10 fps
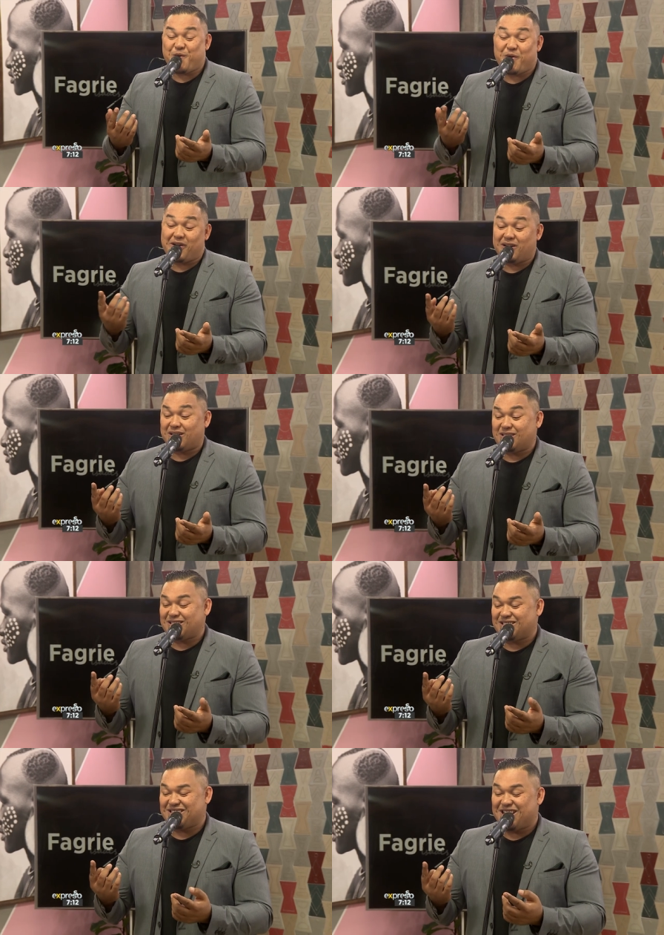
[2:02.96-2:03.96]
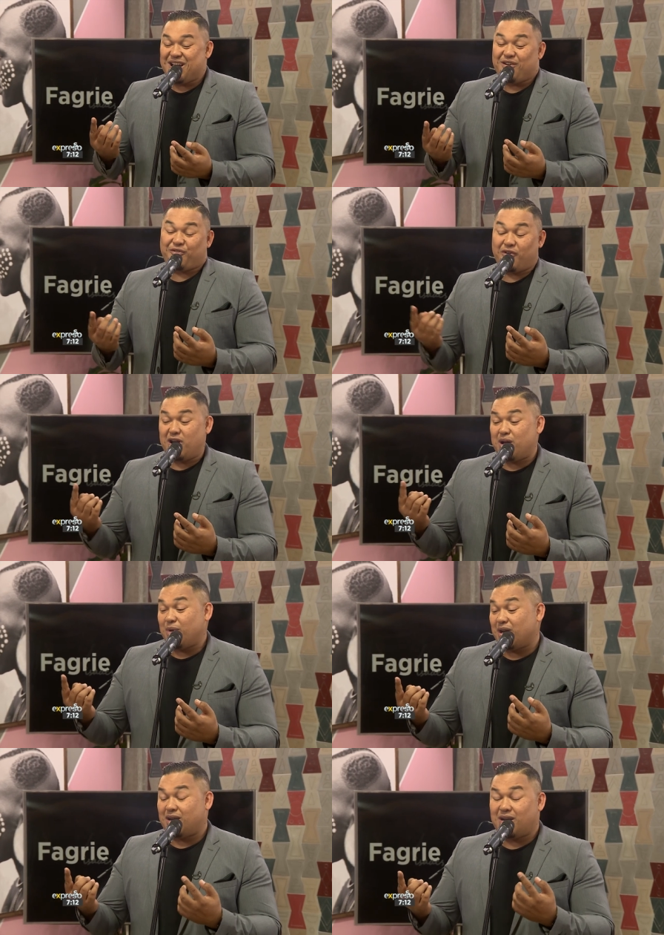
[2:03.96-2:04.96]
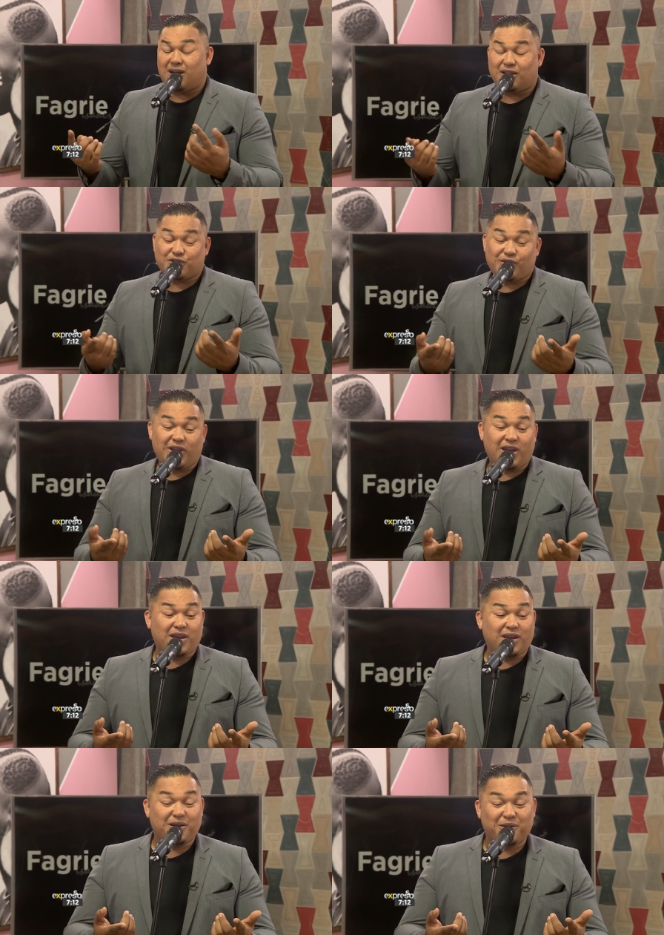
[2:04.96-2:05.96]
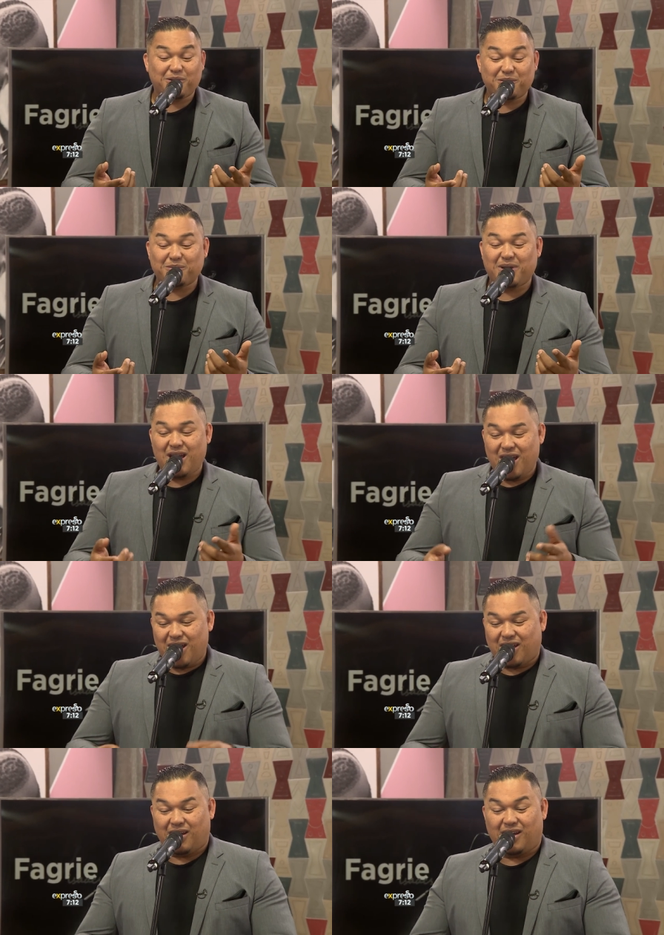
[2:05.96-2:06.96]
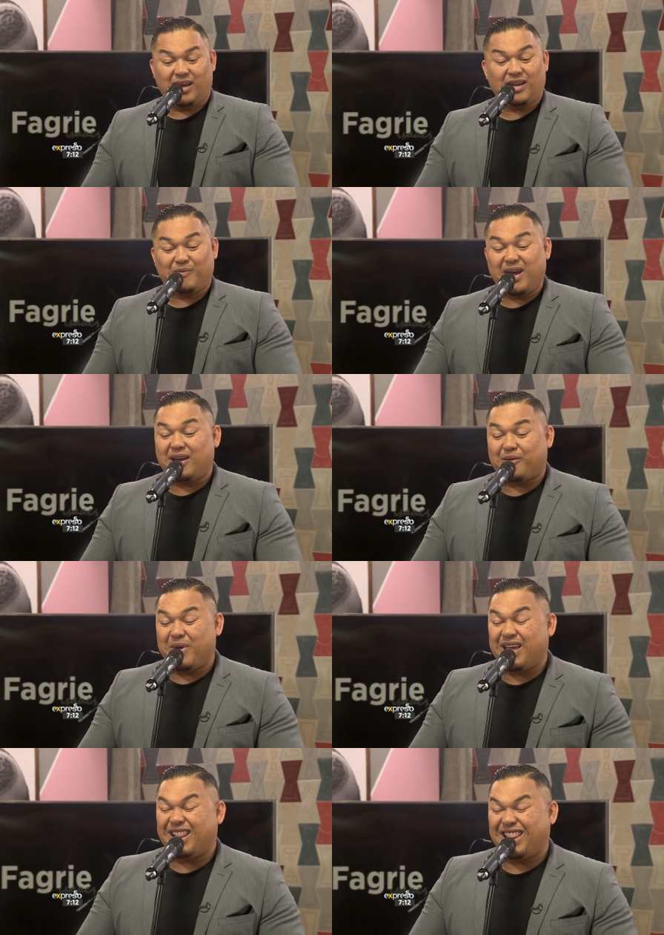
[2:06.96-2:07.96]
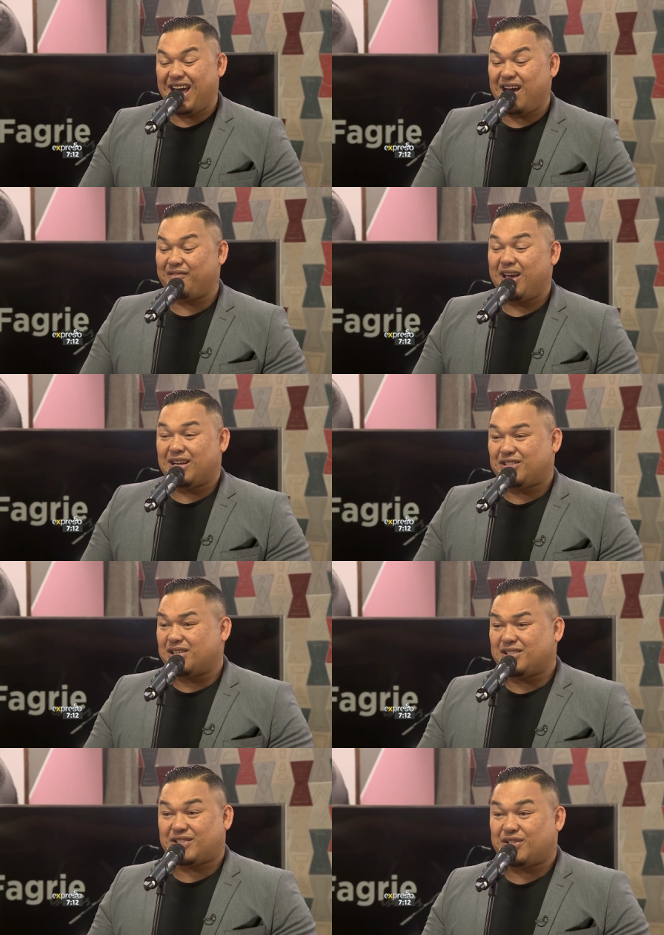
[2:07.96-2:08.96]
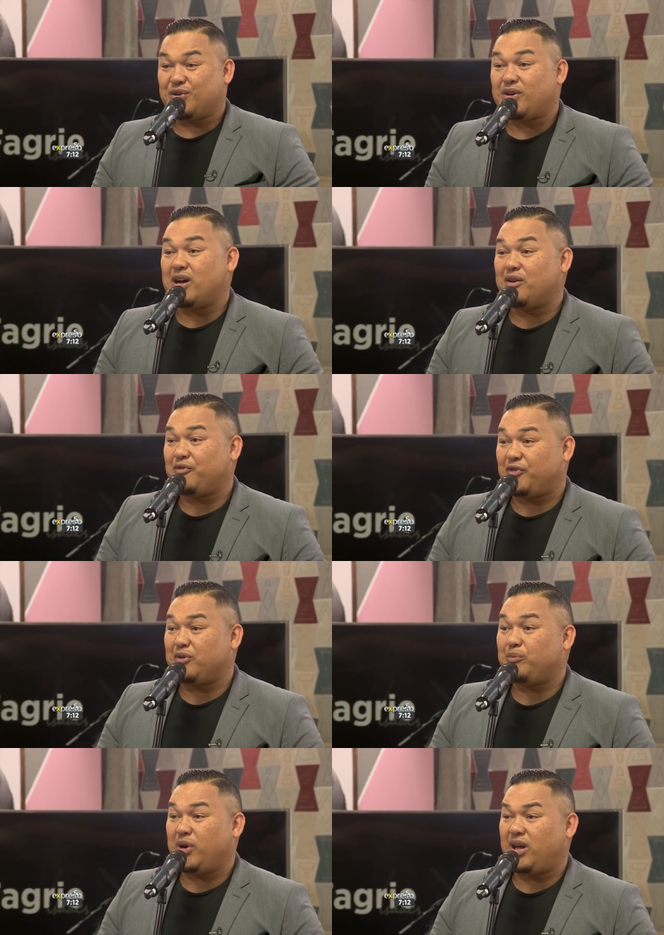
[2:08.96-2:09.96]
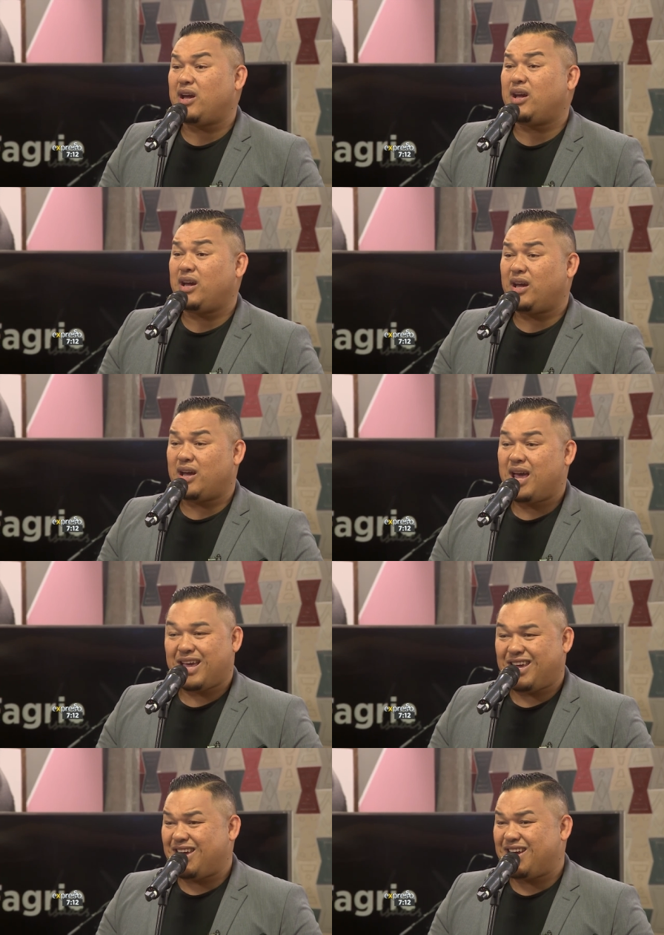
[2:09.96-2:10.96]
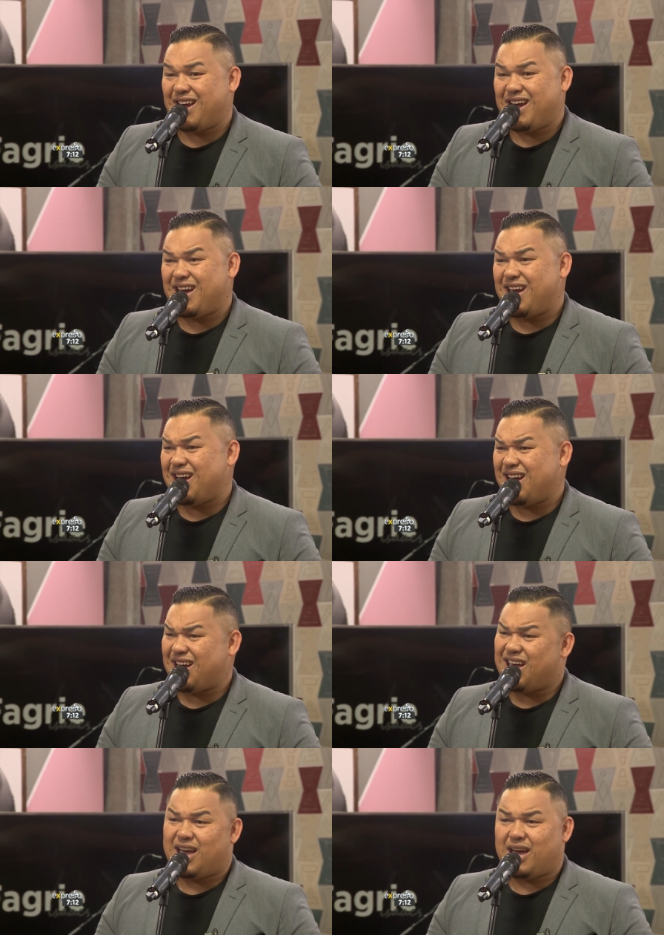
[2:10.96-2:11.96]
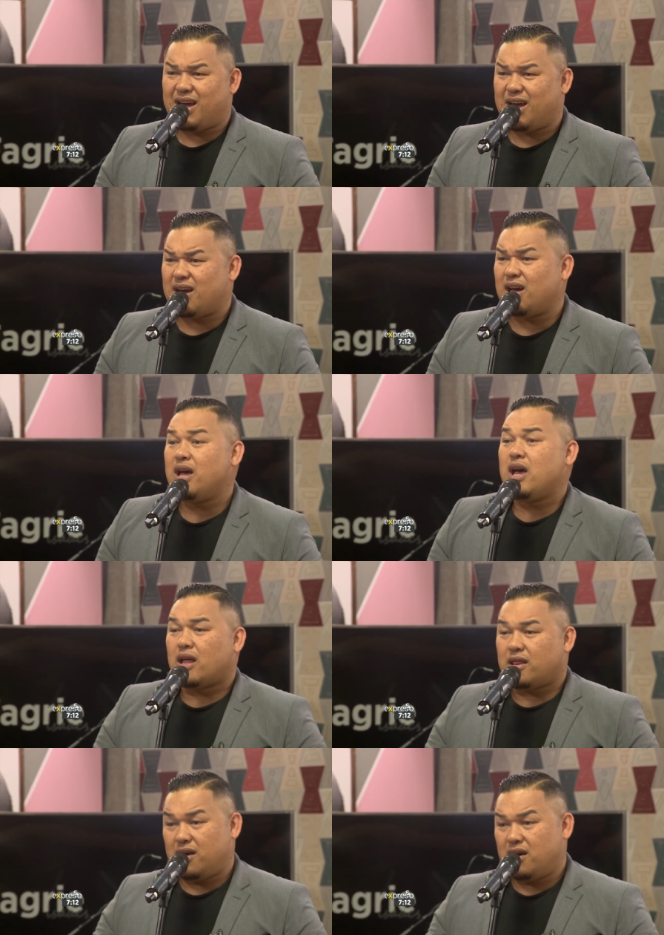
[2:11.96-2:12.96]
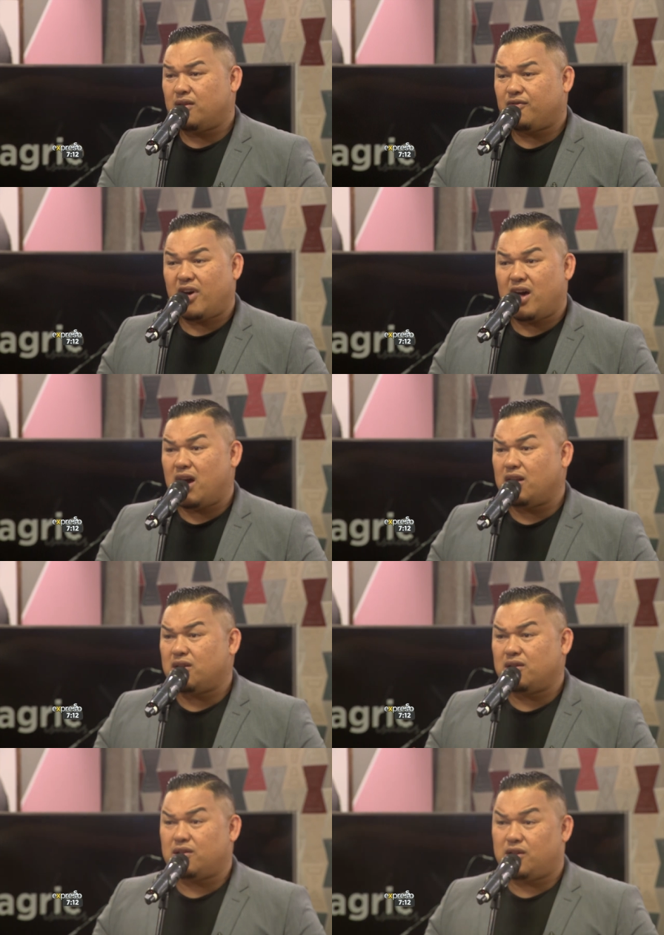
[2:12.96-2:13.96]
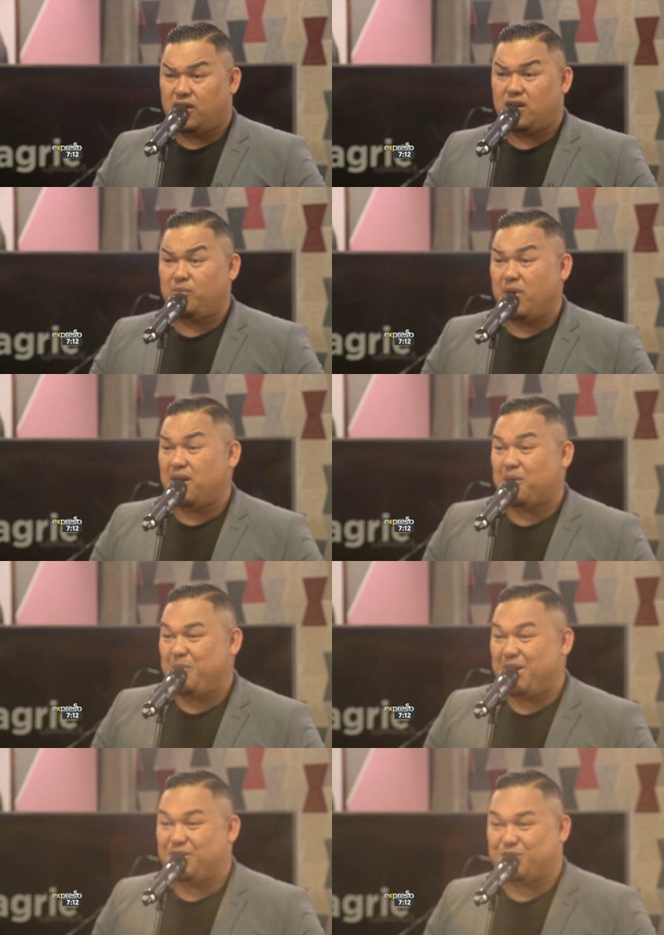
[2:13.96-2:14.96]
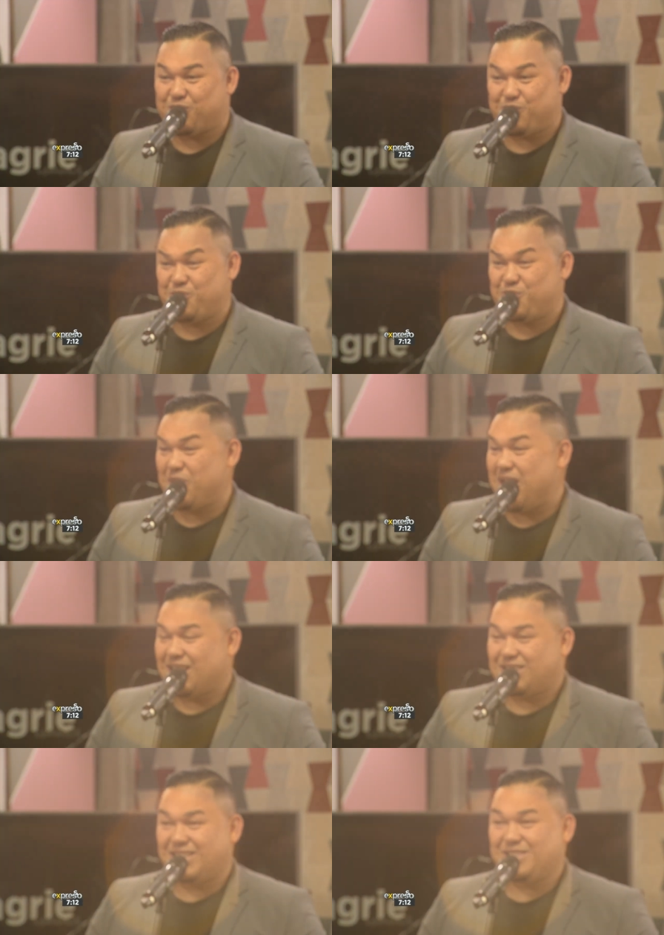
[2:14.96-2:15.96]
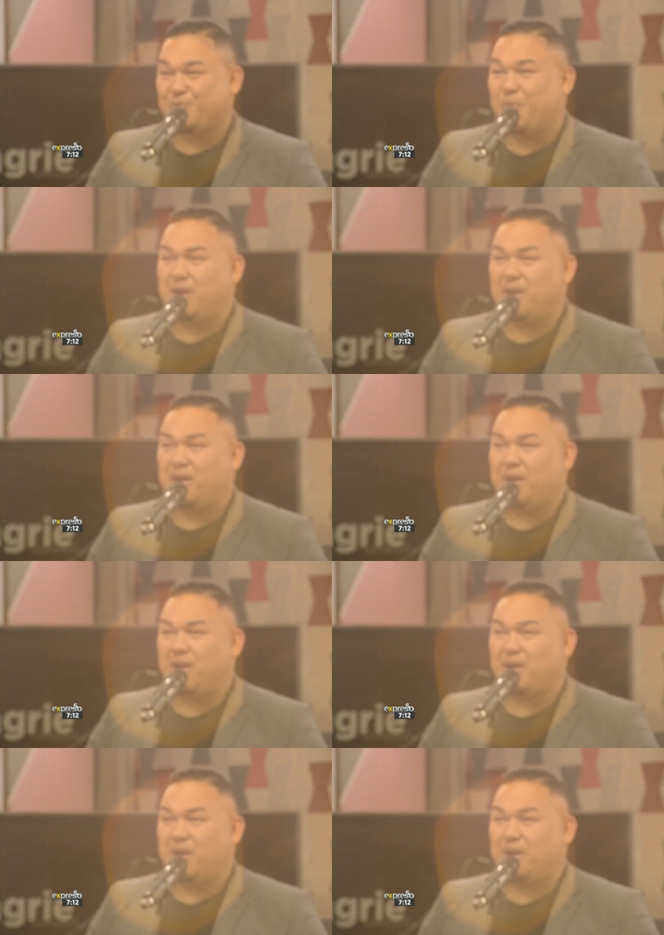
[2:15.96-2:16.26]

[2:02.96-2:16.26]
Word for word: run from her to him. He'd make me laugh just to comfort me, yeah. Then finally make me do just